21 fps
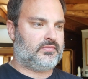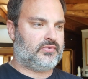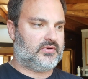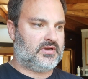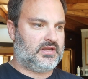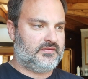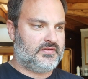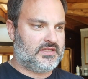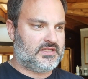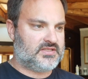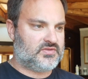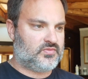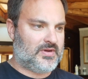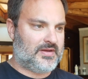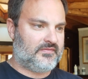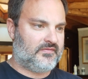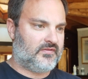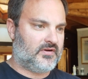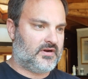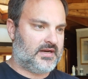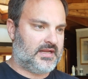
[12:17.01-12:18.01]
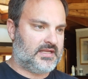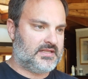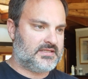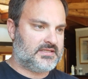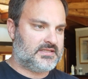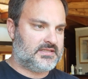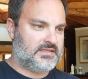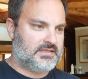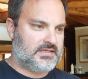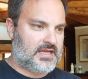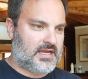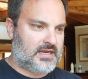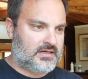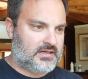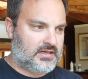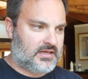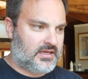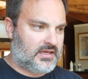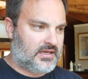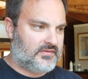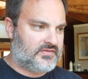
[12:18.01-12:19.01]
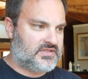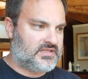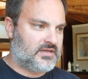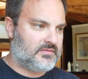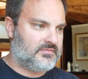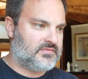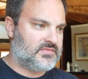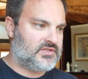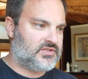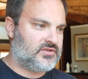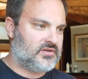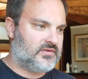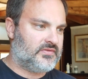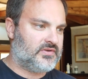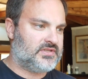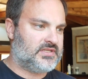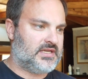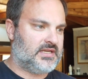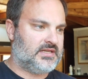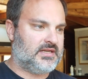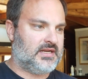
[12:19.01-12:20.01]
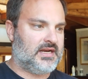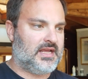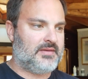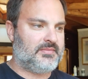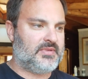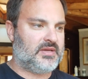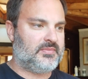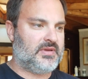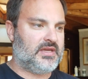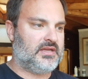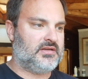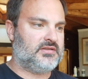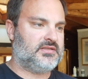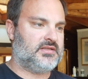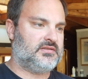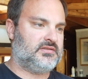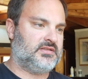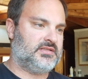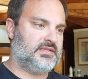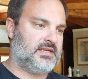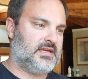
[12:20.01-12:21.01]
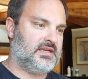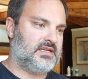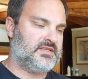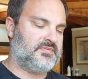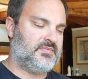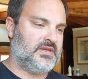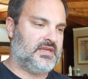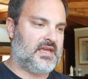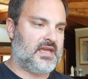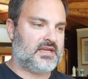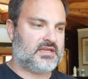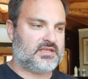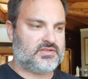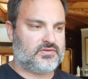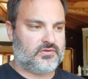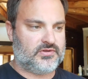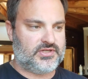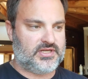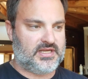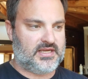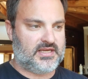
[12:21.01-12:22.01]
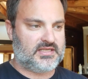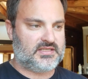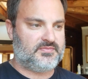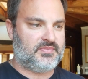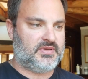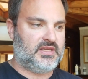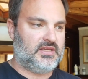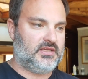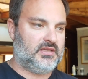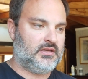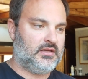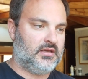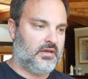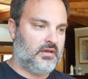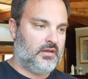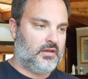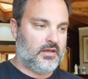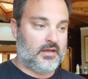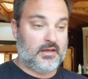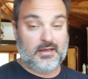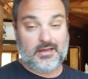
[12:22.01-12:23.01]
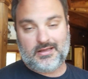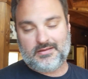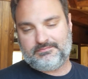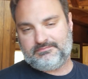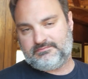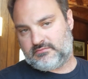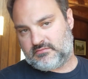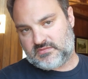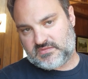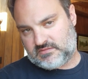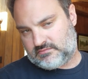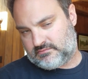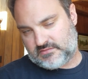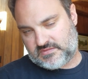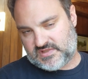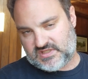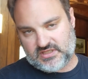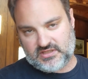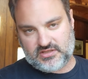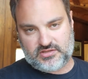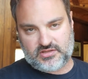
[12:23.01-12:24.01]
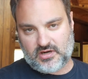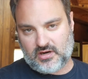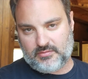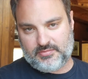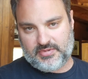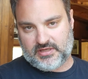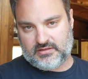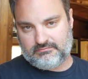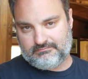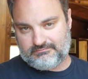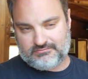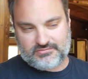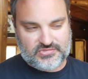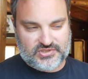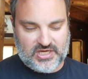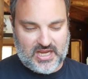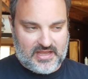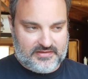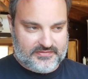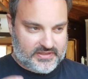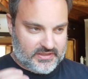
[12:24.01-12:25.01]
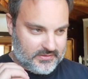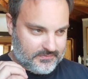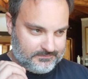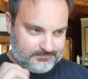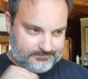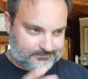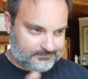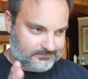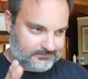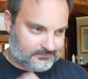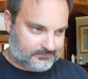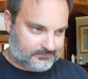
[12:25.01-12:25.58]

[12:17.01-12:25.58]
Previous web front-ends tended to have some server-side dynamic page, such as ASPX or JSP, C# and Java,